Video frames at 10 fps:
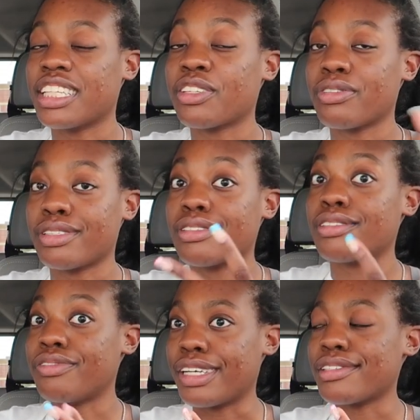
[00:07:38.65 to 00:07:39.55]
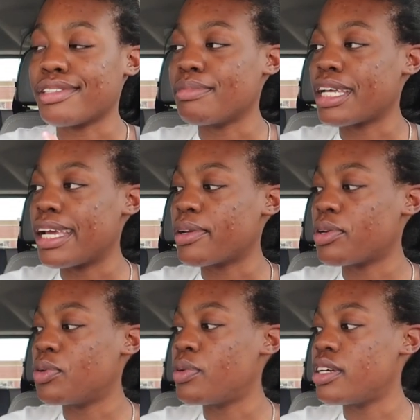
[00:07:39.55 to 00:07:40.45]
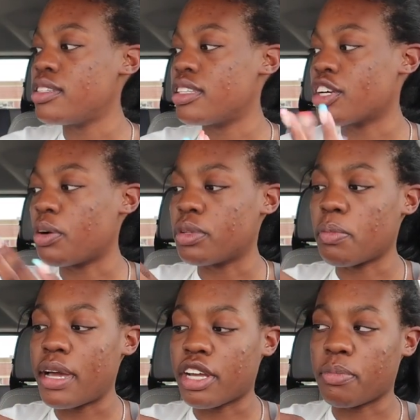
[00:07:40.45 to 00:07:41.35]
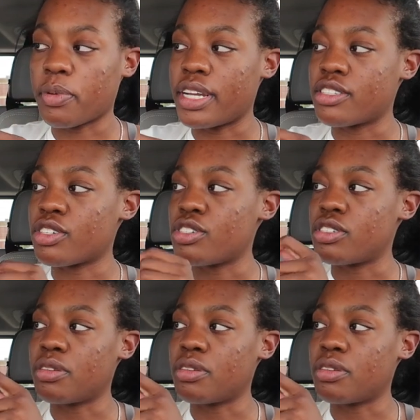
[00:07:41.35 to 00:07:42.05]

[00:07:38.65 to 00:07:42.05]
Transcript: Like they're like the fancy mechanical ones, and they come with the backup erasers,